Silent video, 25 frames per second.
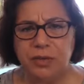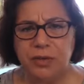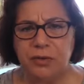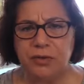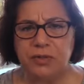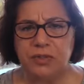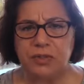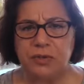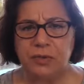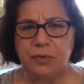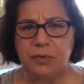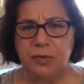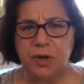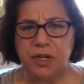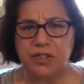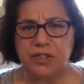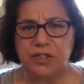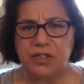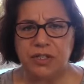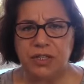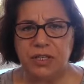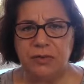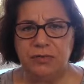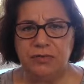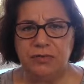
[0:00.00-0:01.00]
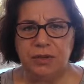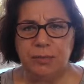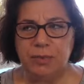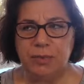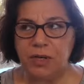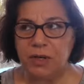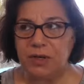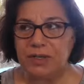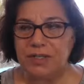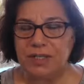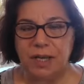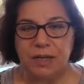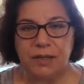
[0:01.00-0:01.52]
used to watch tv
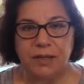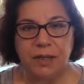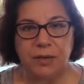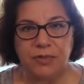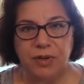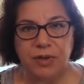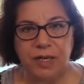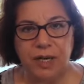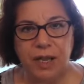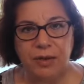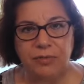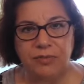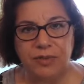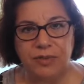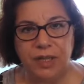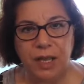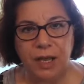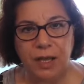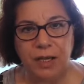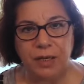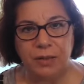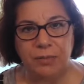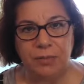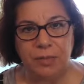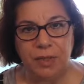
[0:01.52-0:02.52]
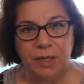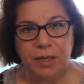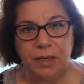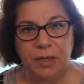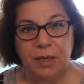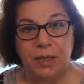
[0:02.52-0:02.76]
because i never have time